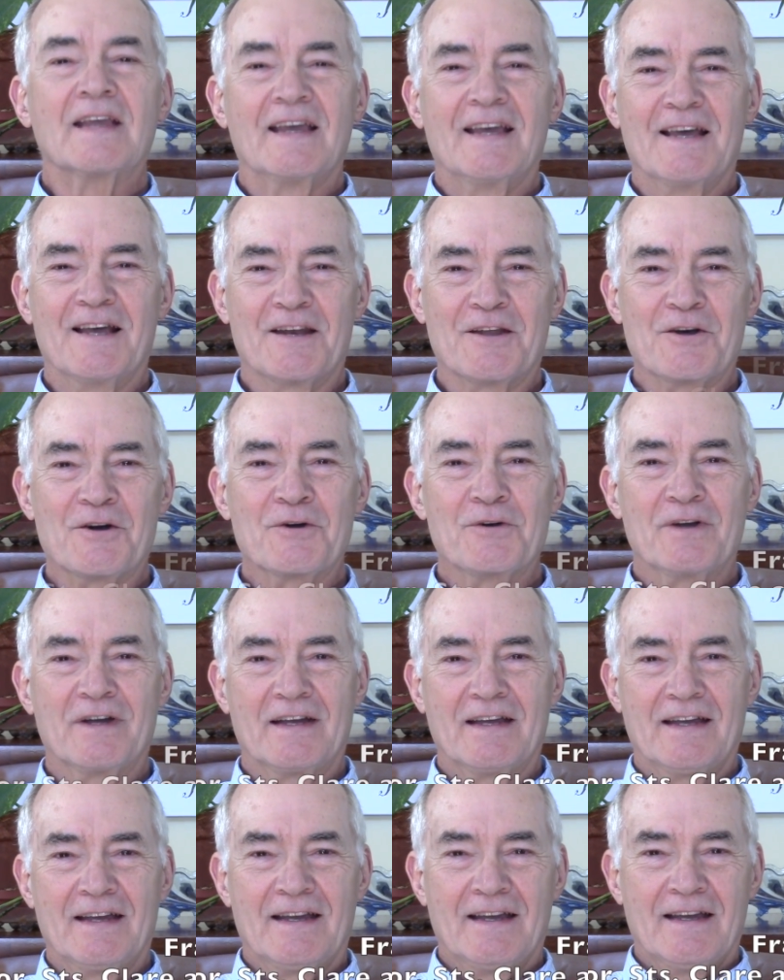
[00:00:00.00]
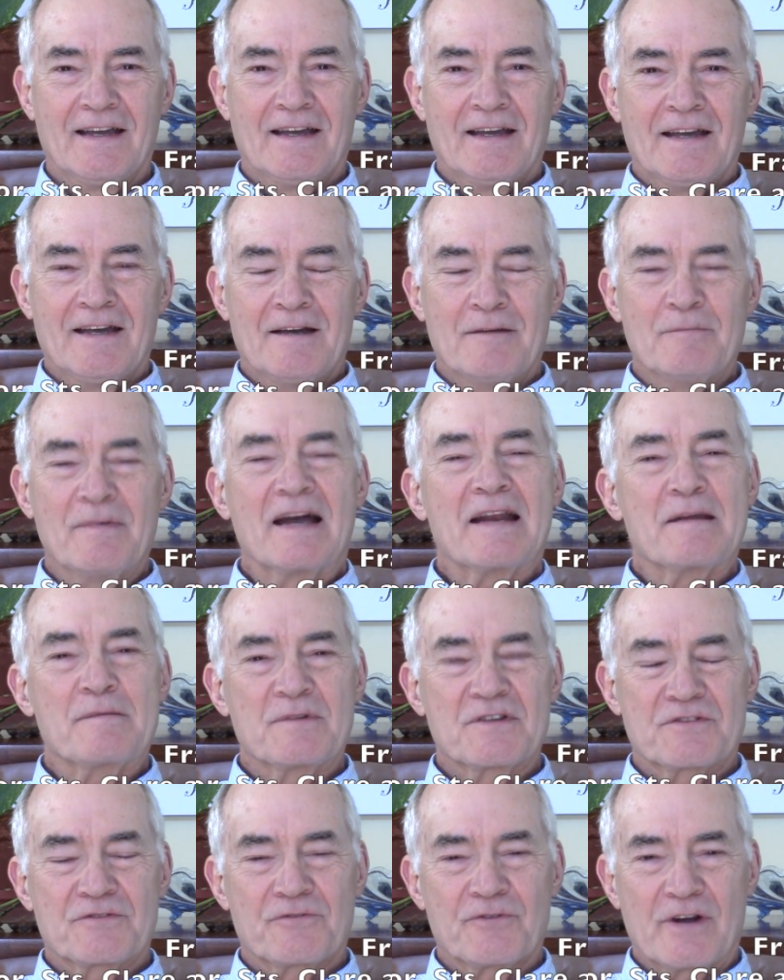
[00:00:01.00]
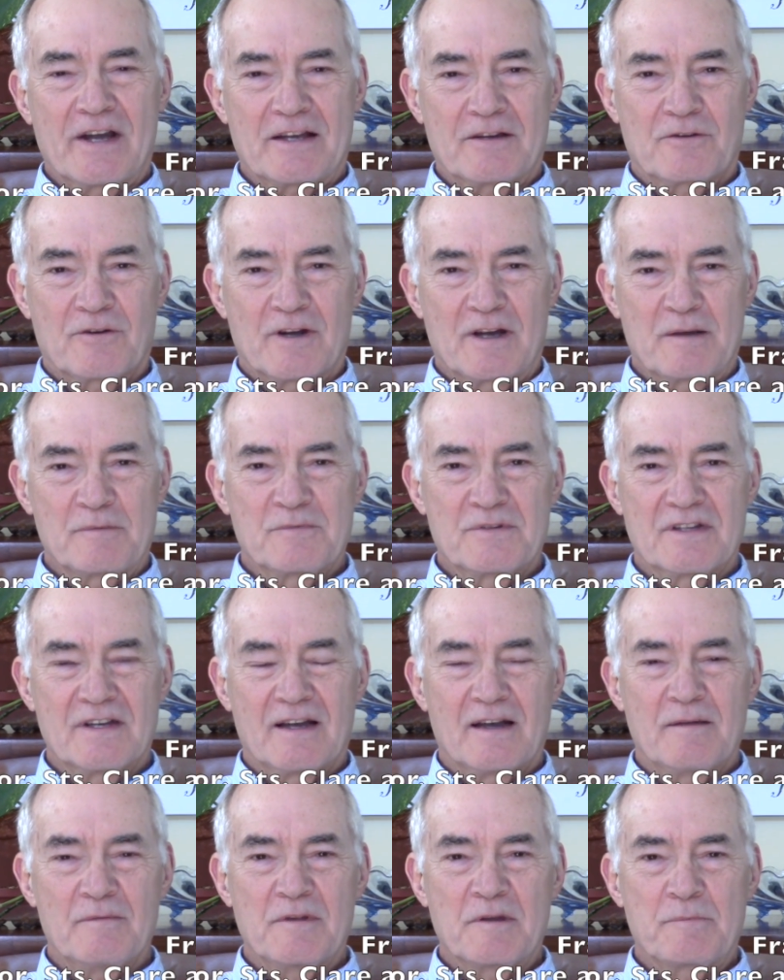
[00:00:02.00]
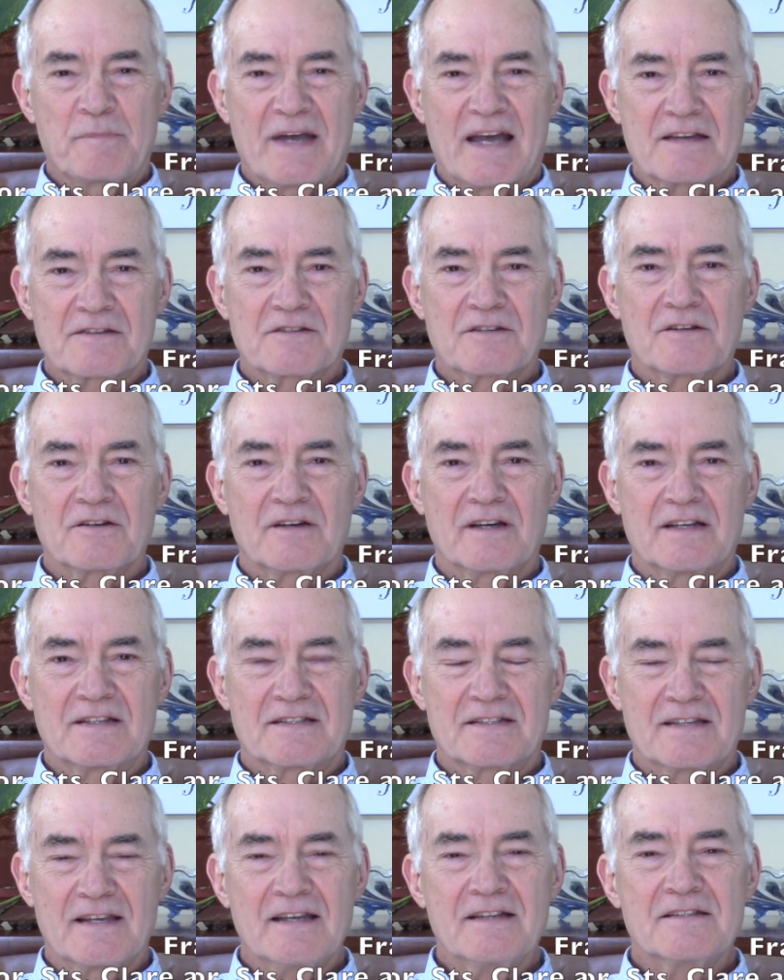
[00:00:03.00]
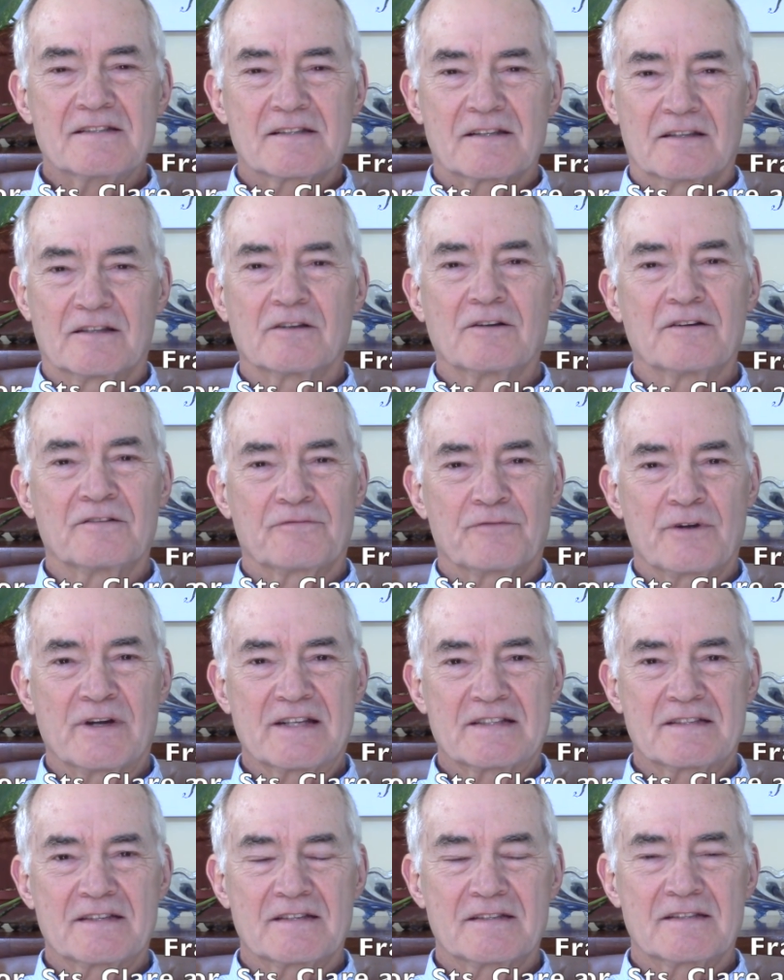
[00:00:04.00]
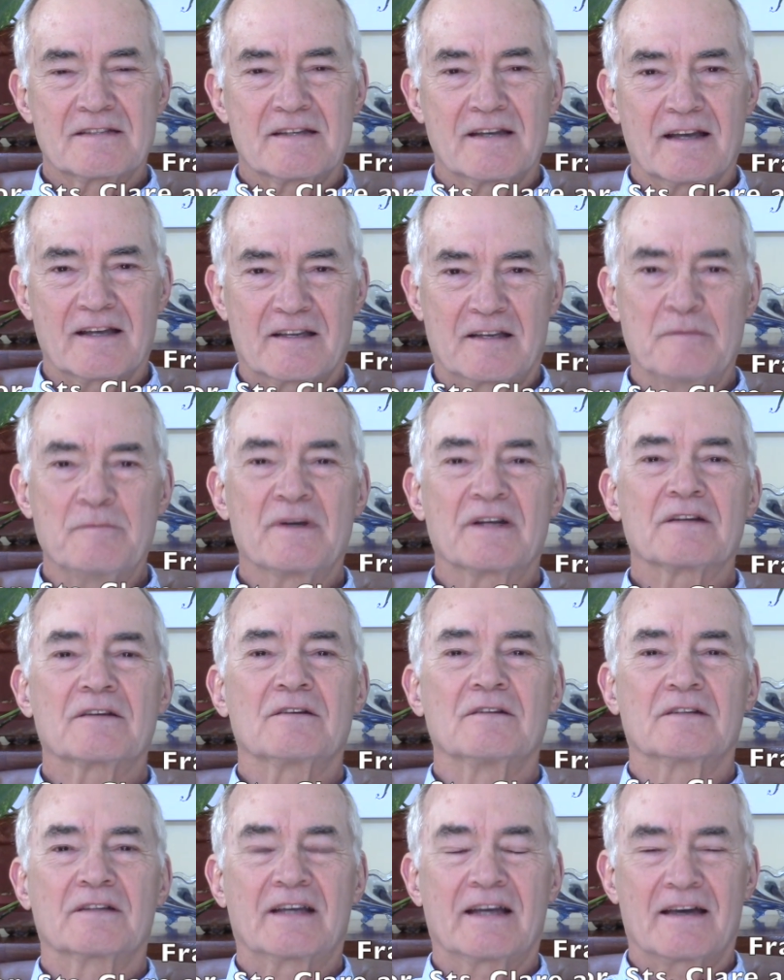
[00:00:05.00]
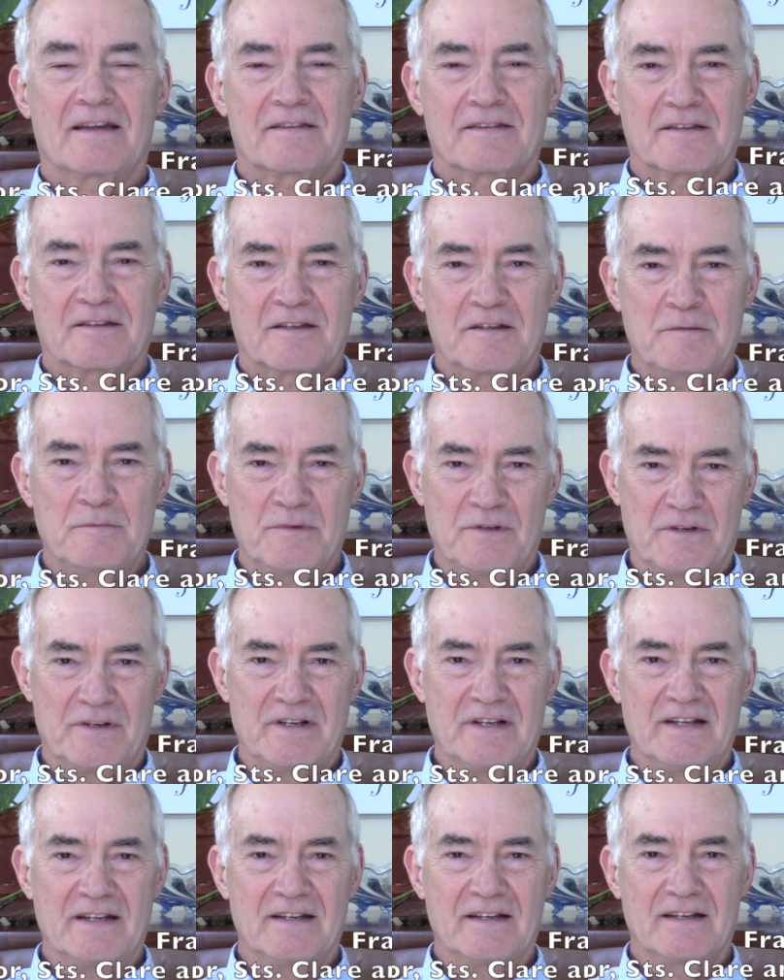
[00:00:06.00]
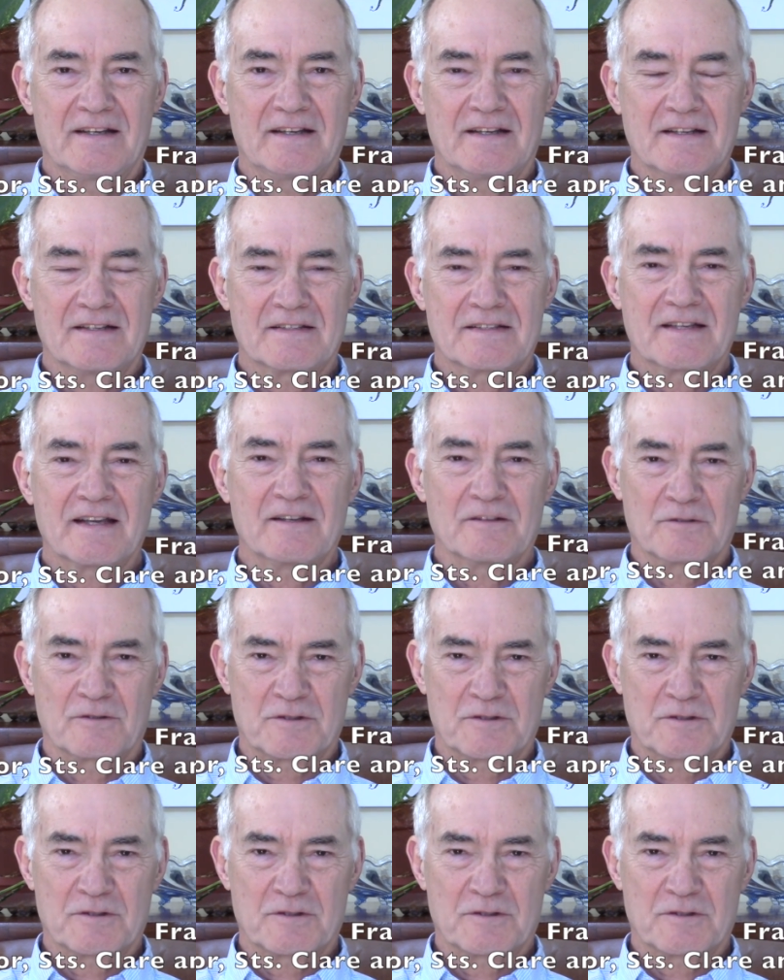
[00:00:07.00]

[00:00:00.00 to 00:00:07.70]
Hello, my name is Frank Krebs. I'm the pastor at Saints Clare and Francis Ecumenical Catholic Community in St.